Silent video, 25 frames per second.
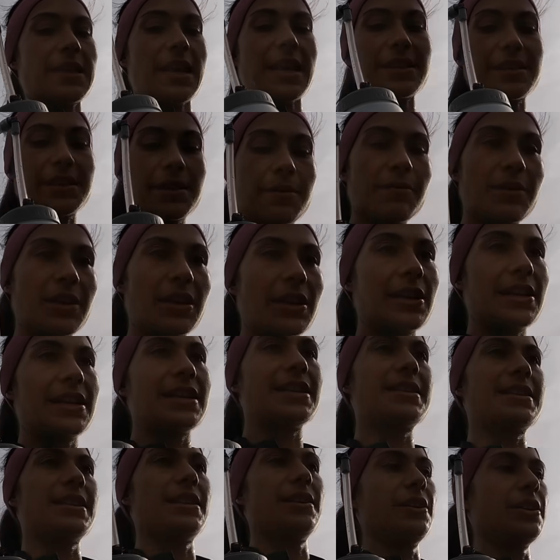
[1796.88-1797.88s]
that's something i
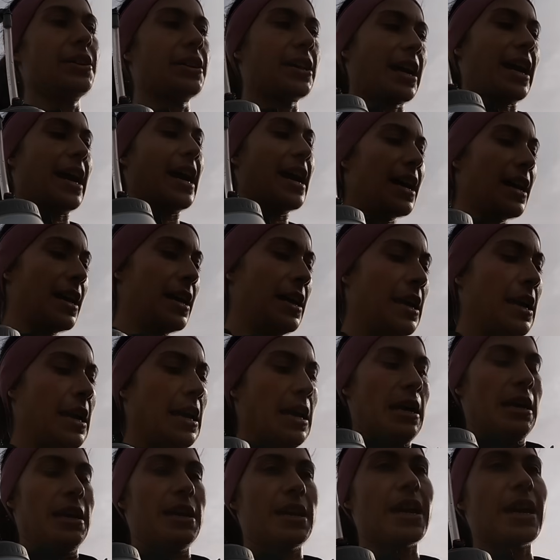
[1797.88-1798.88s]
need to look at
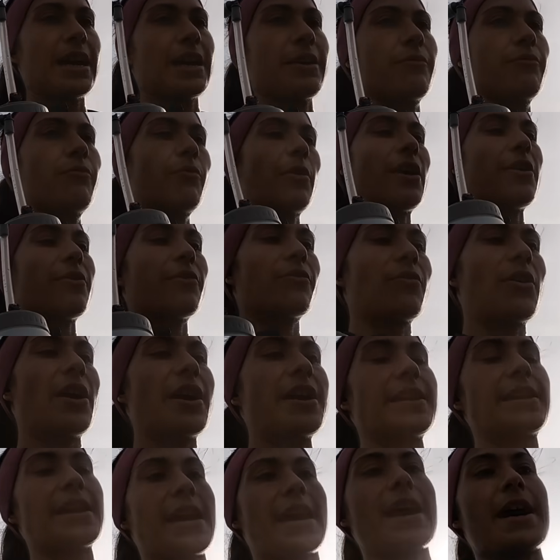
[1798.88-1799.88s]
like whether
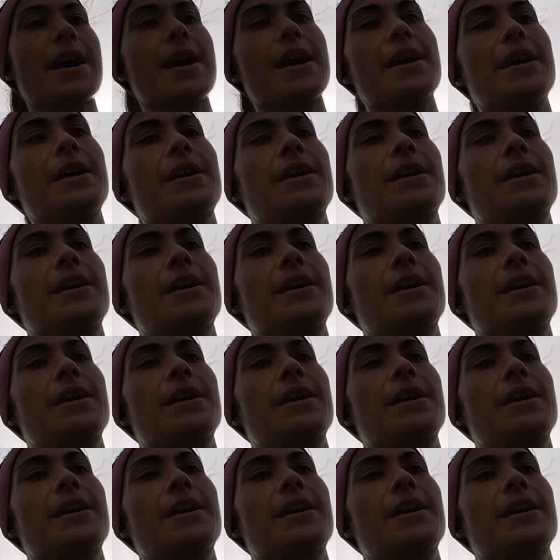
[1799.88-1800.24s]
I get